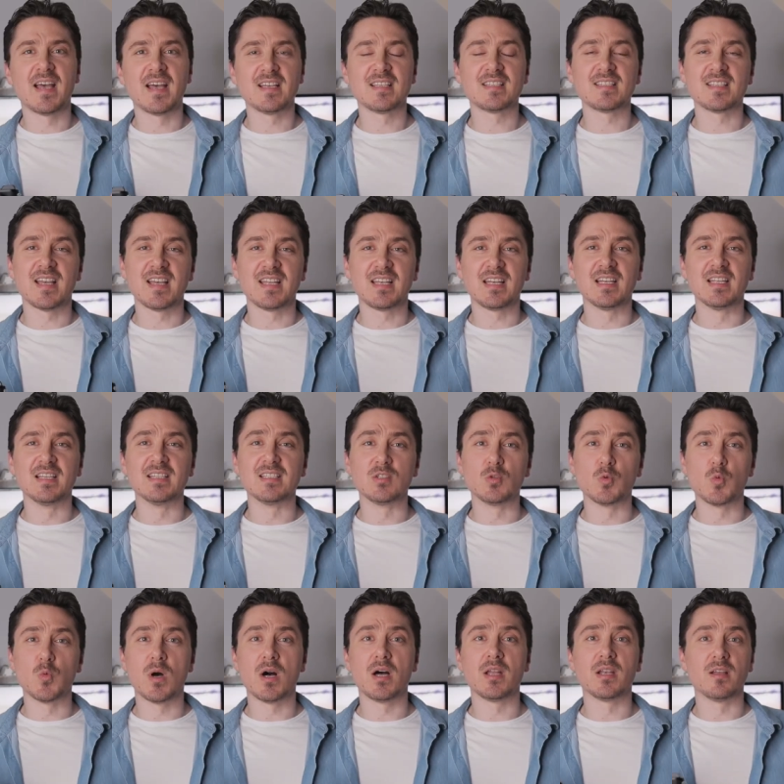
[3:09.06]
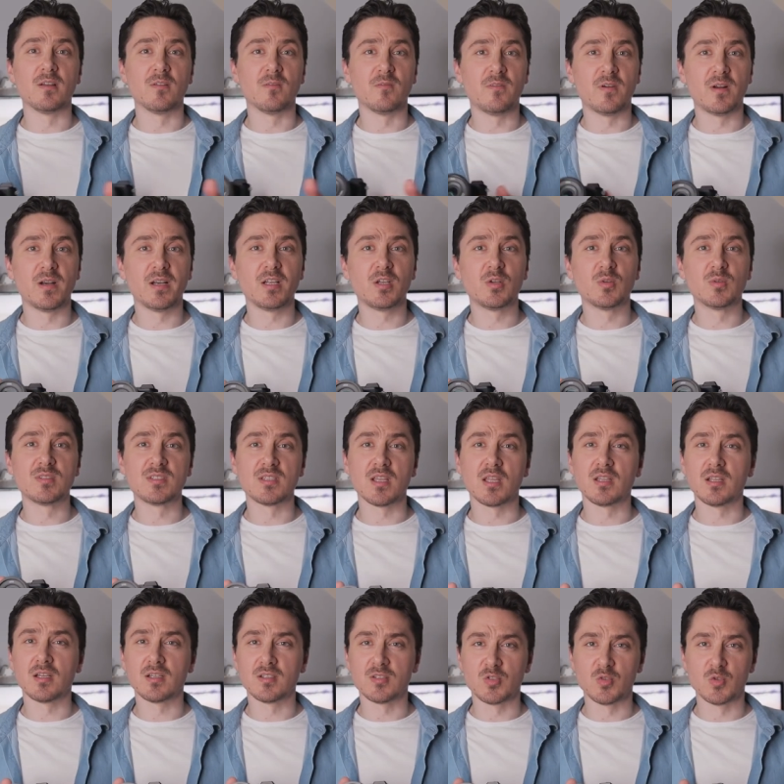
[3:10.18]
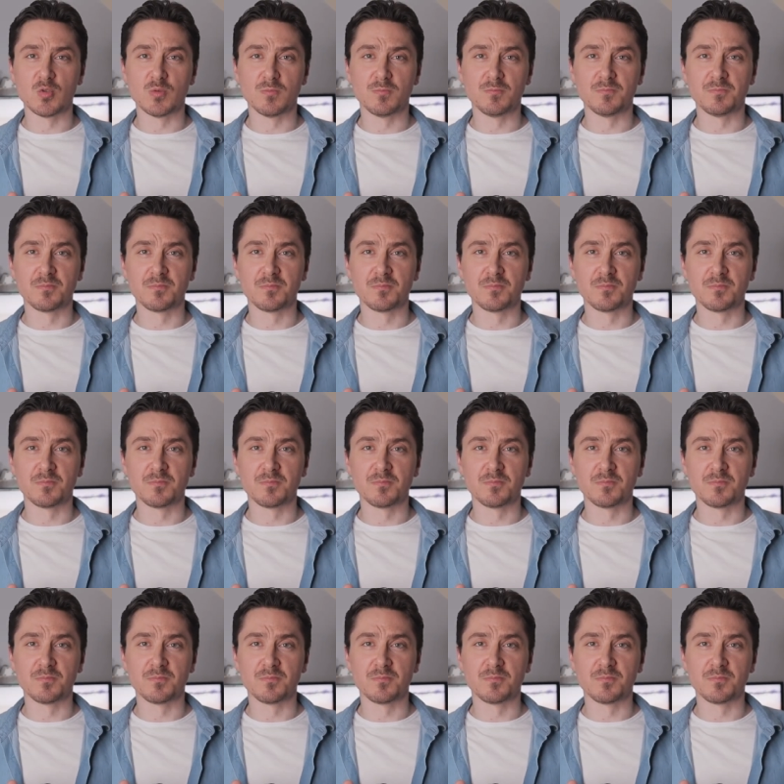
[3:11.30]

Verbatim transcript: has at least one very good standard zoom